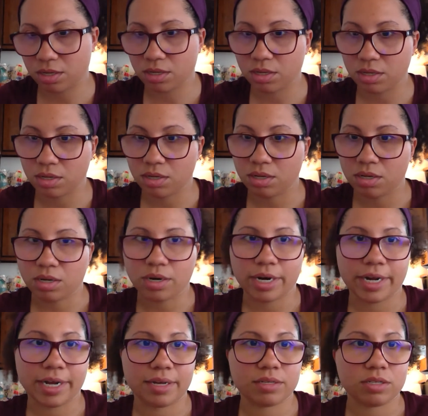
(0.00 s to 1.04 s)
All
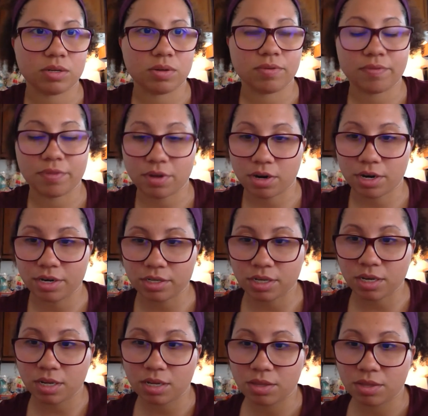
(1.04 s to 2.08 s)
right, so if there aren't
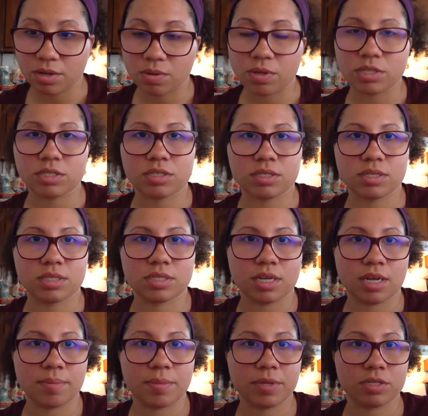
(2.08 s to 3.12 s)
any other questions,
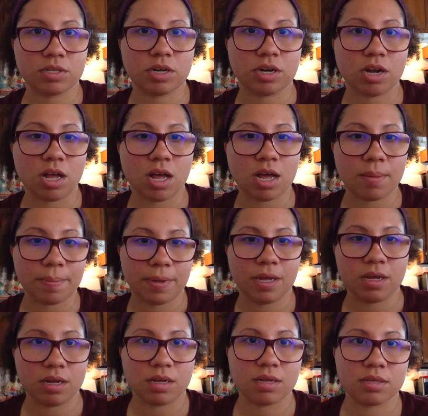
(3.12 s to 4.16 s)
I'm gonna start
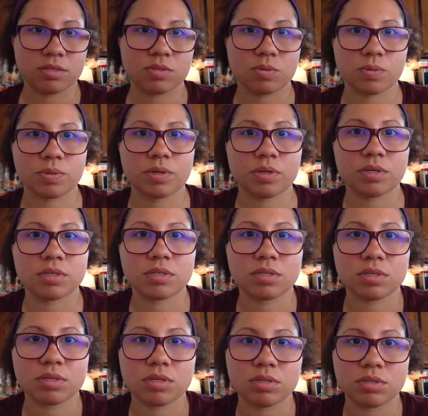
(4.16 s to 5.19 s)
hopping on
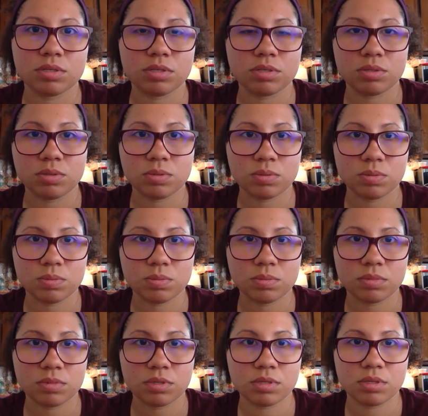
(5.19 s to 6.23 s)
towards
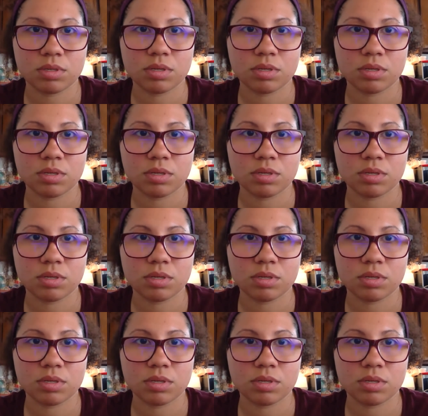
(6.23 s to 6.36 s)
Zoom.